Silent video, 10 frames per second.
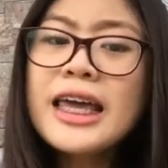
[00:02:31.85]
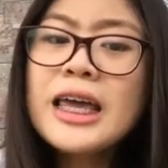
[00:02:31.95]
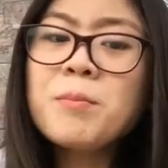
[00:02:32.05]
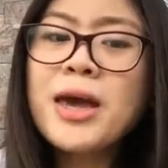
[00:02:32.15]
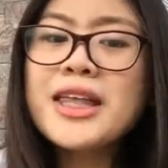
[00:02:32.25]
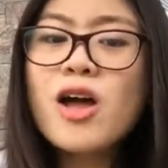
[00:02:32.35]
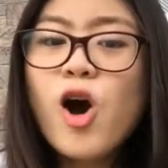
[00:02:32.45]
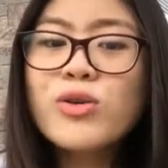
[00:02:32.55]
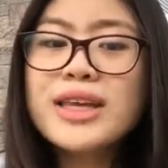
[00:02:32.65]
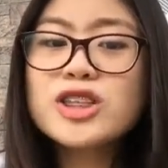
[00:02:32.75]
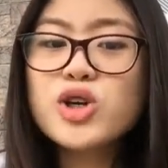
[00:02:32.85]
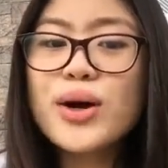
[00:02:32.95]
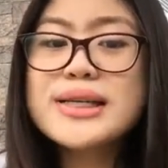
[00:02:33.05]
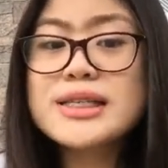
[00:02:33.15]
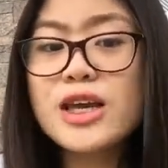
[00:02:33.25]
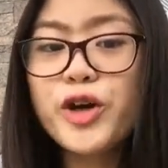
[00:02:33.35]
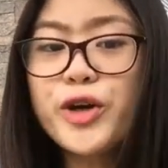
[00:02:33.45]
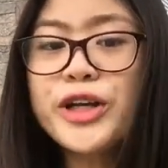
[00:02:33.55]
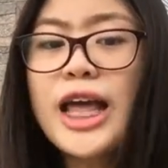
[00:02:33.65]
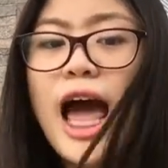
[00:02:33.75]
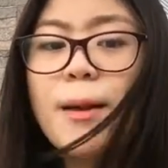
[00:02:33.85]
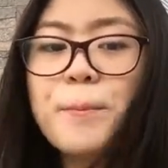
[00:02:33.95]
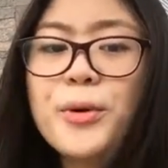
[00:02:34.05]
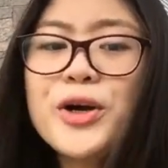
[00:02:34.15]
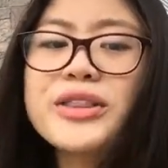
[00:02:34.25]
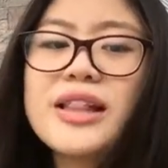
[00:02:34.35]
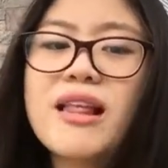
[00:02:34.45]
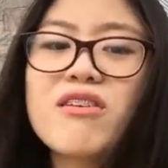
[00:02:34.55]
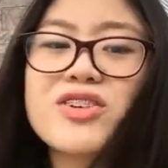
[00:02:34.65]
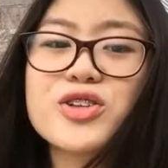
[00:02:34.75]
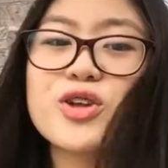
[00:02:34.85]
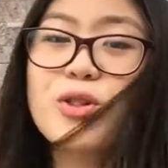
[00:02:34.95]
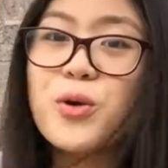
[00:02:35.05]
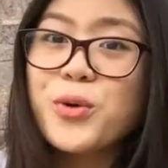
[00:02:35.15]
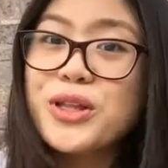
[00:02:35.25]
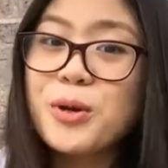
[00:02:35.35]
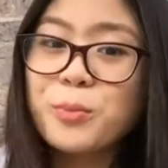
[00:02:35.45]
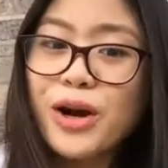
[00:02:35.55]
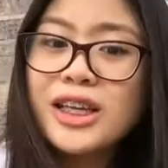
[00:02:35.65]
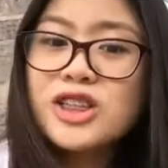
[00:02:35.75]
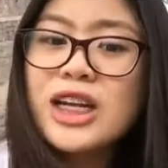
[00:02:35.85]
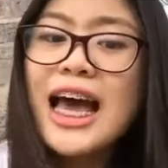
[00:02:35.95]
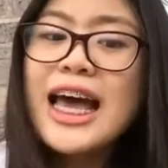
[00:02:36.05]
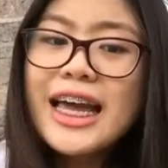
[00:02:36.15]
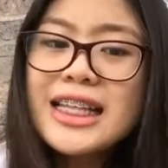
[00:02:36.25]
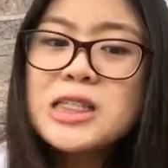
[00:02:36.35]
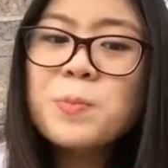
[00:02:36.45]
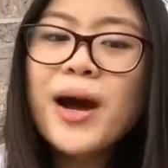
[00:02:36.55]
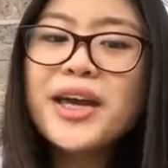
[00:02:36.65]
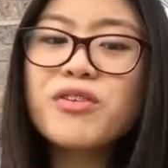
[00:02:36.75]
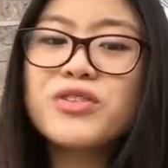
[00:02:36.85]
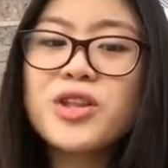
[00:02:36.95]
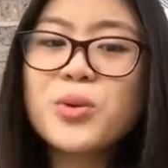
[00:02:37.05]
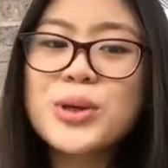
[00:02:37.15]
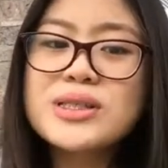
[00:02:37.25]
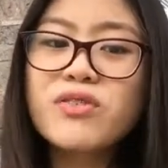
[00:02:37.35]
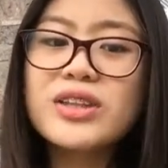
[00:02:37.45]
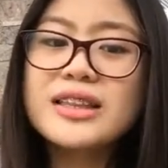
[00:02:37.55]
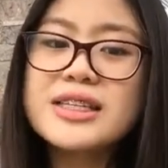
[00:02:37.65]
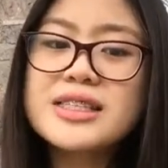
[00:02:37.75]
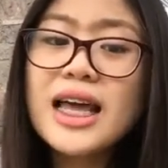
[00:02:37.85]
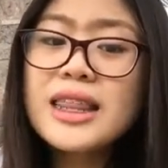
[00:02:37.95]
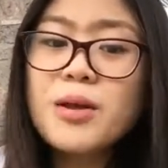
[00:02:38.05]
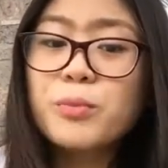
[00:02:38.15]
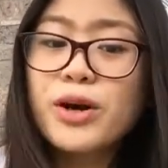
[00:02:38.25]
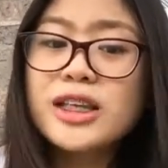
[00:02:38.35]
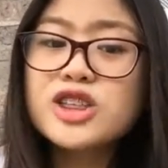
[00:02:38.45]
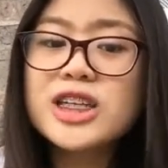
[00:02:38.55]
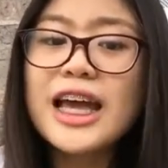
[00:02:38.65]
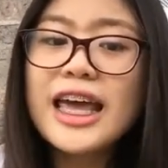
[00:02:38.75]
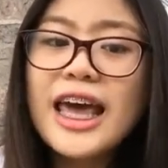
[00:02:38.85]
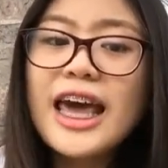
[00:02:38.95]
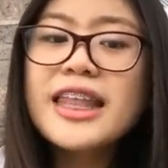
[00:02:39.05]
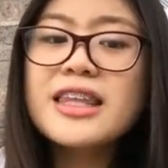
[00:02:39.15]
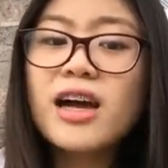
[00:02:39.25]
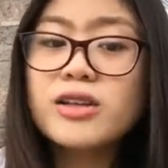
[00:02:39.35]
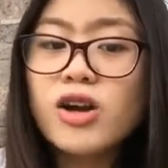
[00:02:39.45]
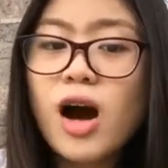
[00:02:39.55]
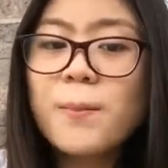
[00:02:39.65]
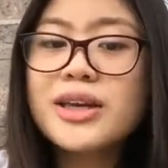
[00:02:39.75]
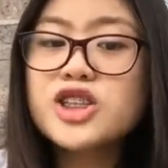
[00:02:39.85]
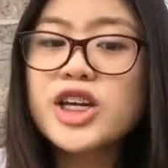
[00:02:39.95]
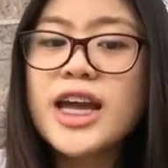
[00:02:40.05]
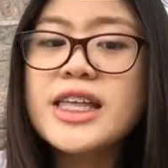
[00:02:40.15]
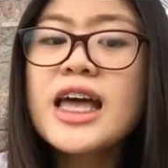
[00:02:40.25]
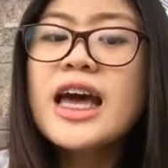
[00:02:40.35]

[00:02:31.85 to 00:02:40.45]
He made the only choice he could and pulled the lever to lower the bridge. In spite of the noise of the descending bridge and the oncoming train,